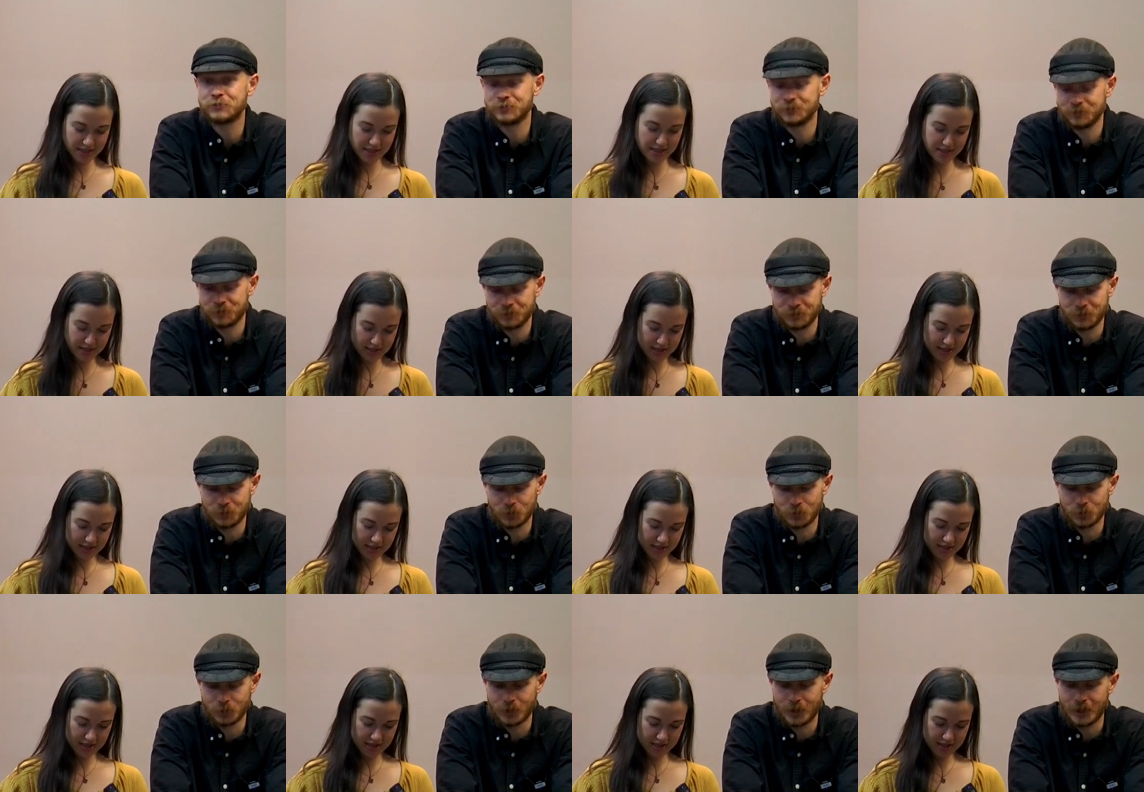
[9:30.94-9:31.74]

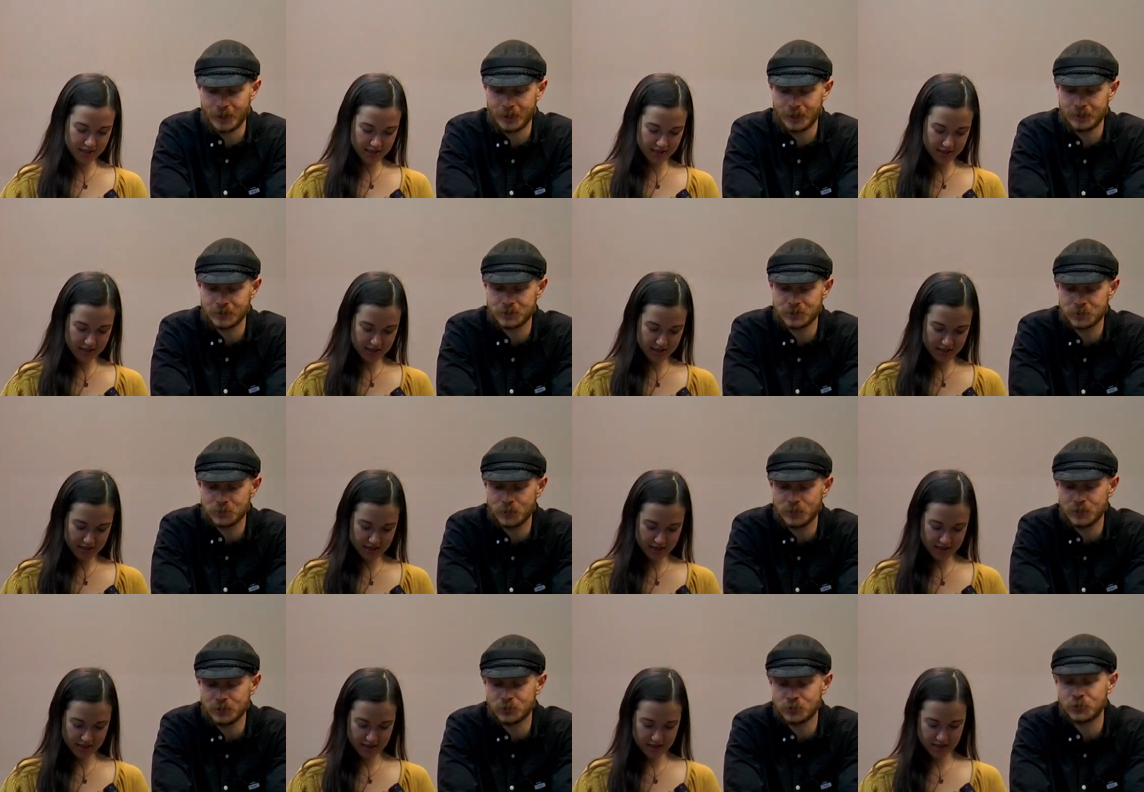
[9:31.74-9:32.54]
Speaker 1: for a
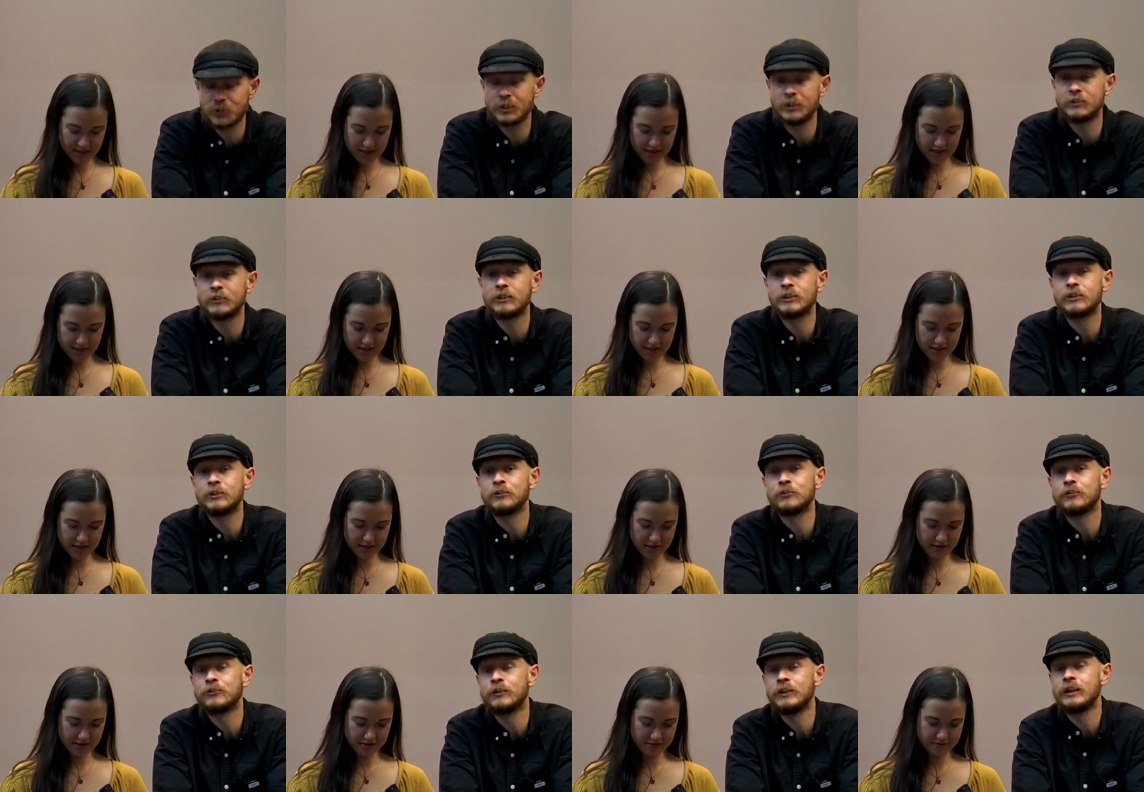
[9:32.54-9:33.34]
sweet treat that could
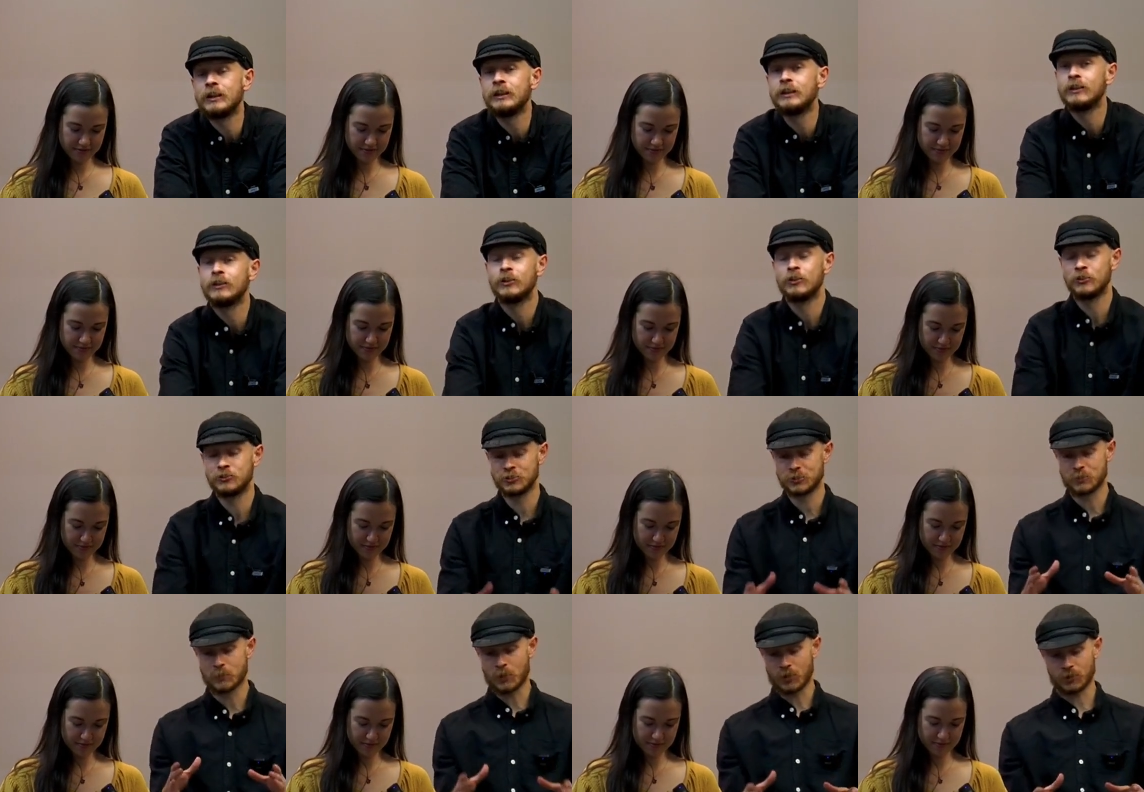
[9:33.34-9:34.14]
fit in a
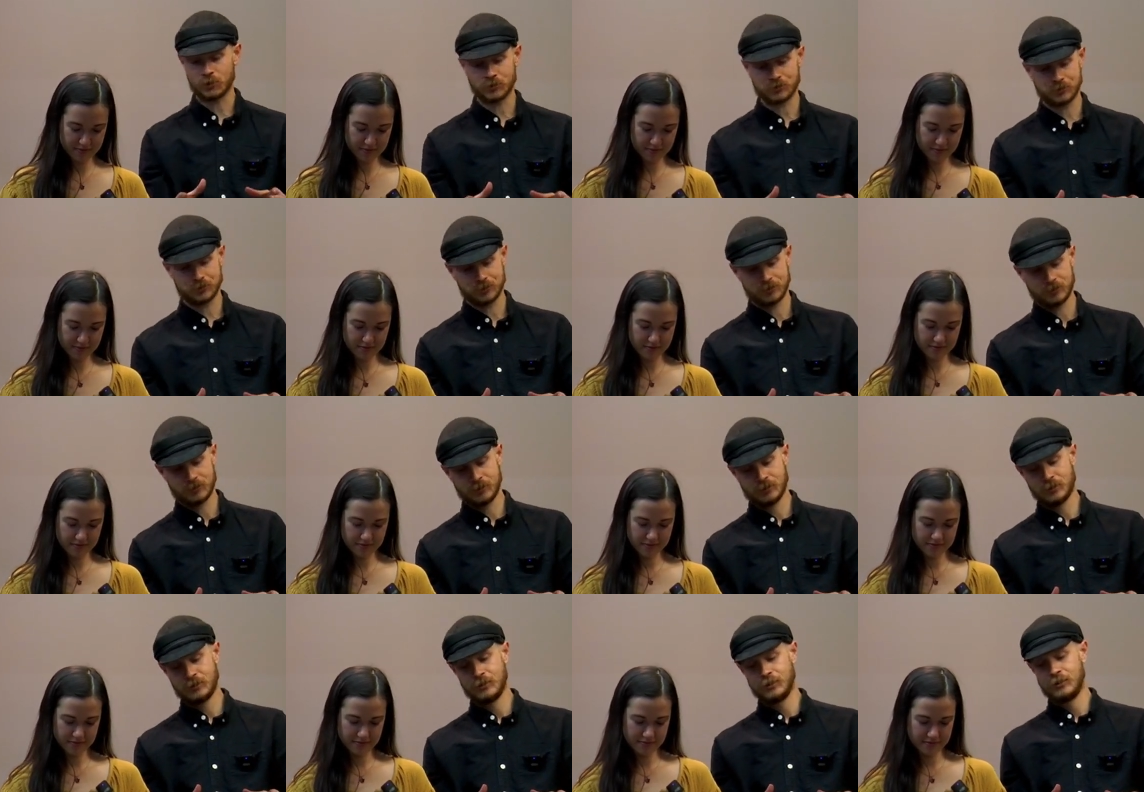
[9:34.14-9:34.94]
lunchbox
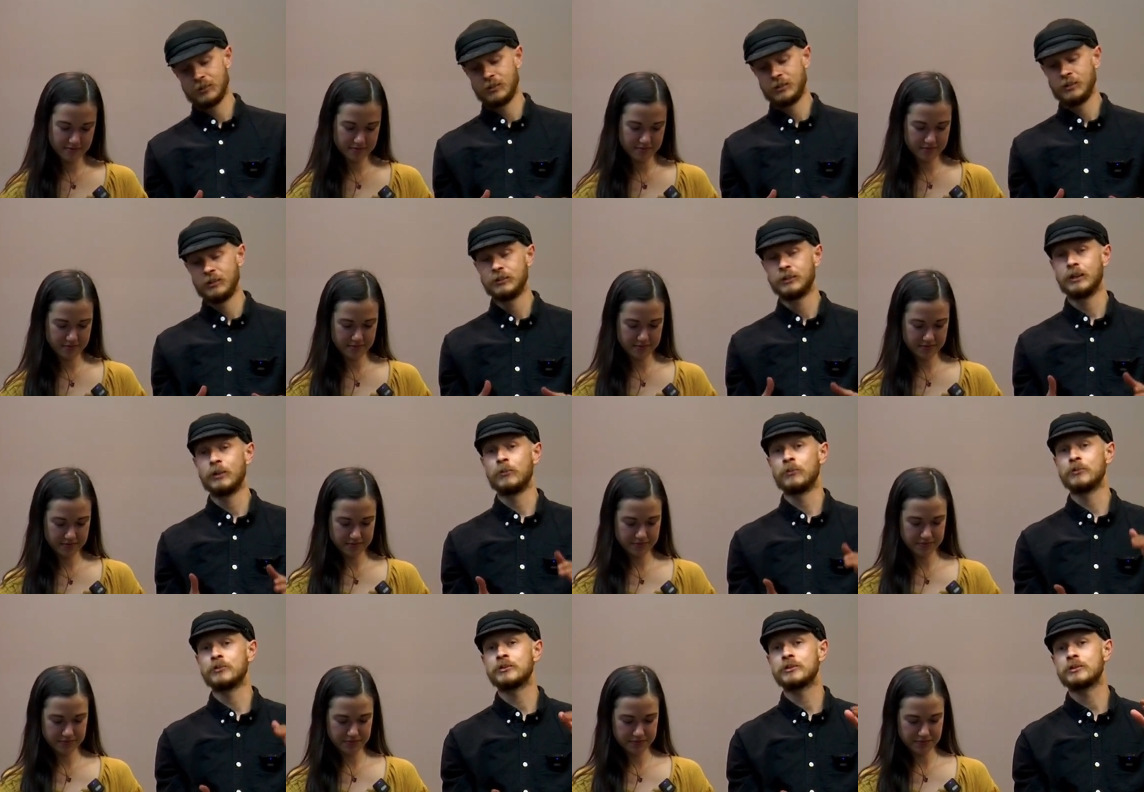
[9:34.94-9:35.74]
that
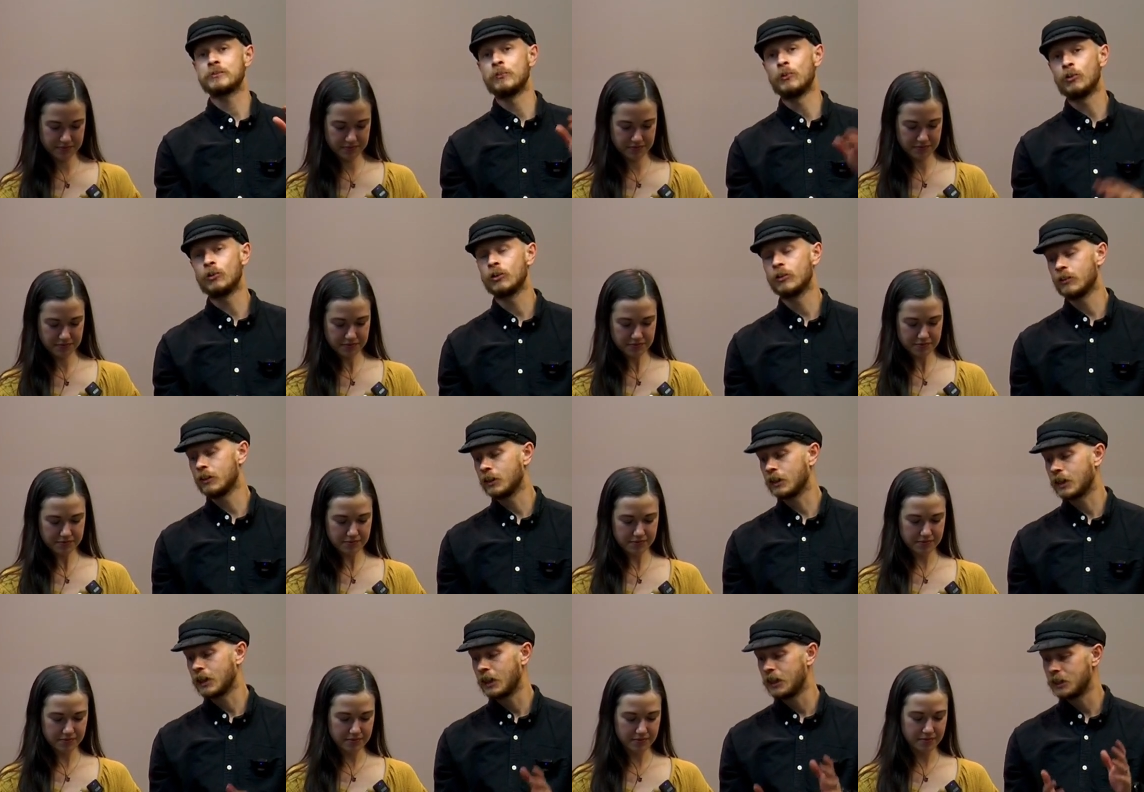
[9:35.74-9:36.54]
was smaller than a
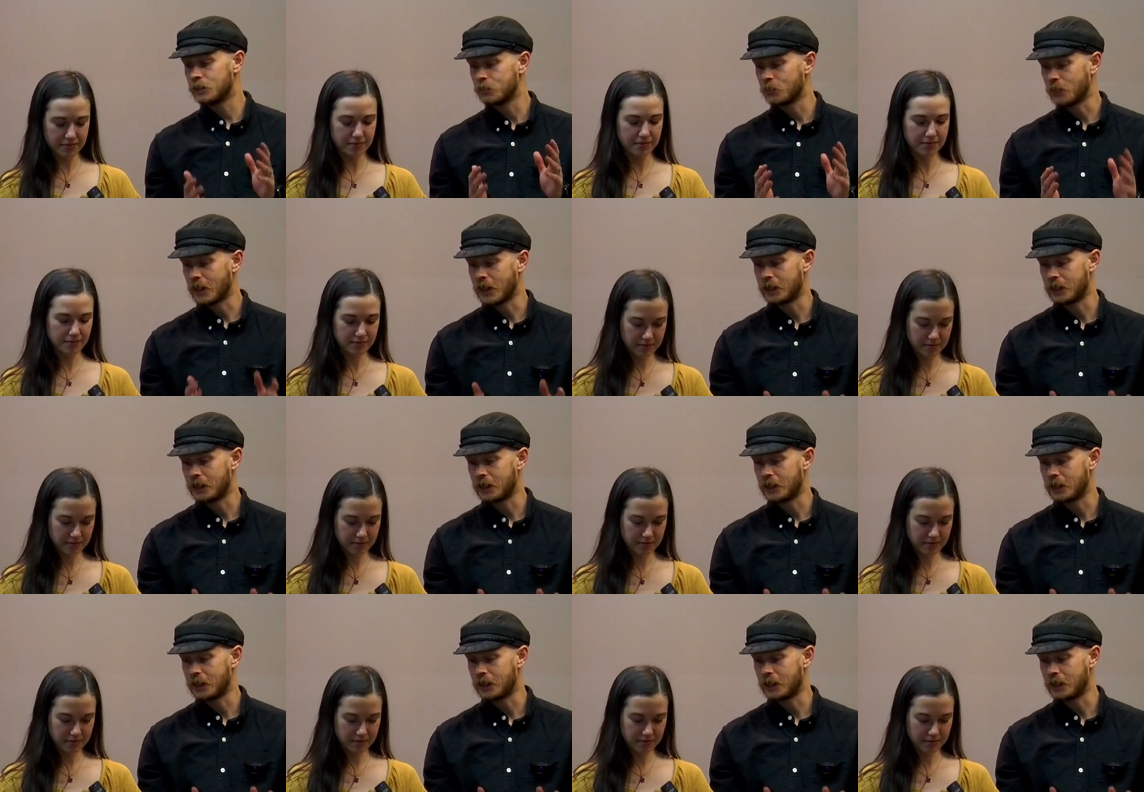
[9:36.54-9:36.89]
cake but